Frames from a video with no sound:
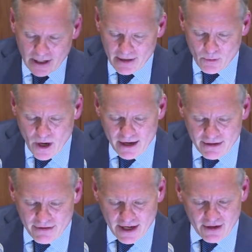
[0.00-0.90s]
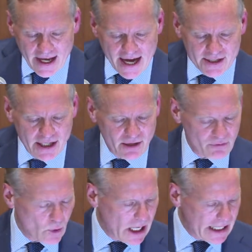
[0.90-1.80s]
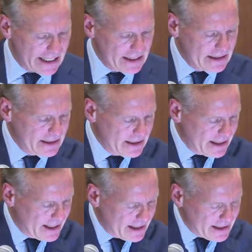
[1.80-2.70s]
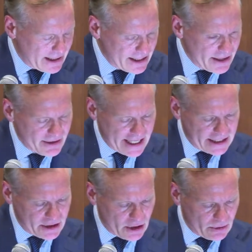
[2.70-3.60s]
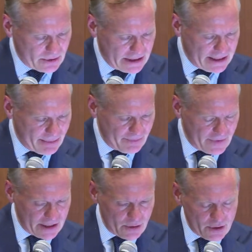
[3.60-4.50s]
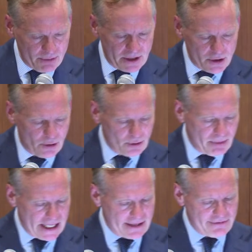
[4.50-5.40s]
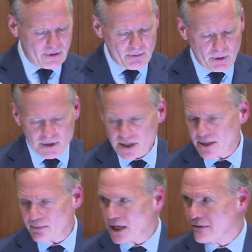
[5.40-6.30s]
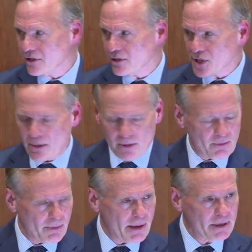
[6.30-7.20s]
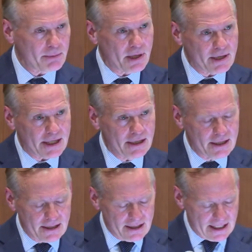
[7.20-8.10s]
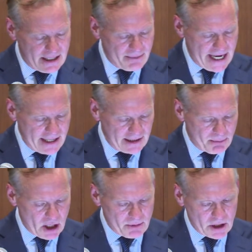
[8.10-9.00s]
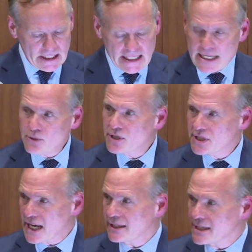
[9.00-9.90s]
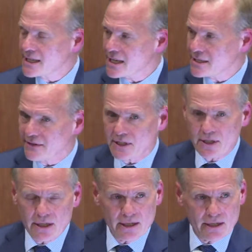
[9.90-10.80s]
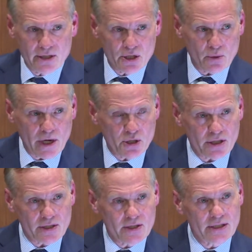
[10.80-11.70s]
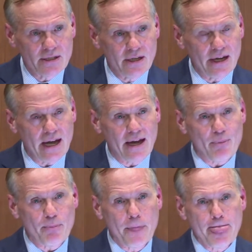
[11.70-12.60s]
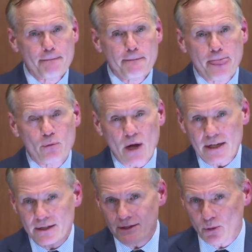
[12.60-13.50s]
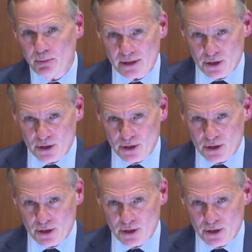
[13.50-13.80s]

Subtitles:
one other thing on the asking of why. Another anecdote that used to be told by the former Mississippi governor and chairman of the Republican Party, Haley Barbour. He used to say in these kinds of situations, when you're being